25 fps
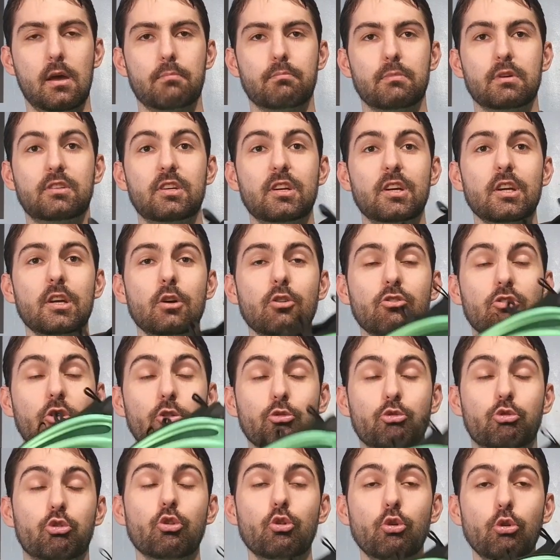Materials
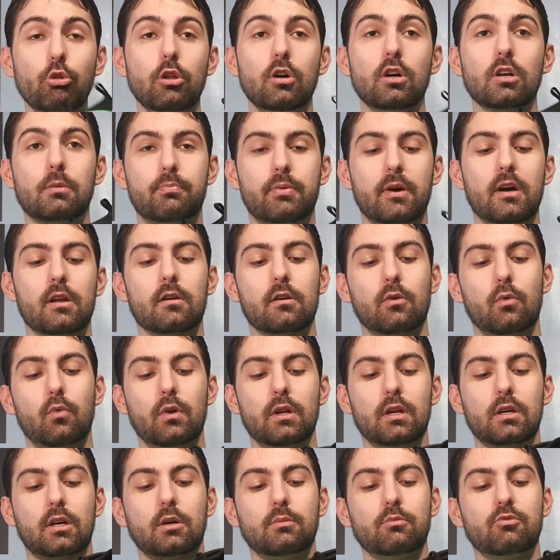do look better
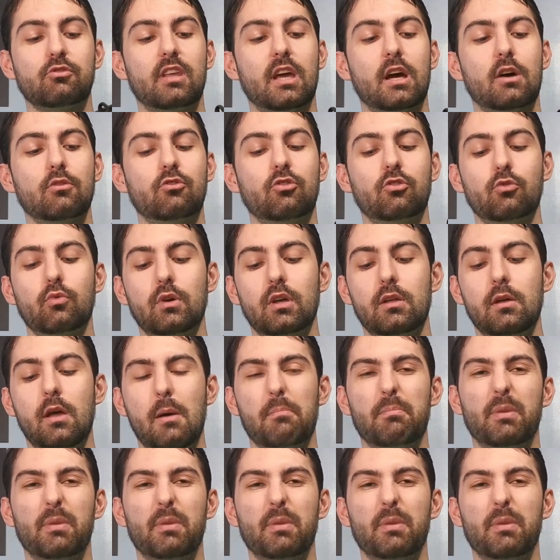when it comes down to it,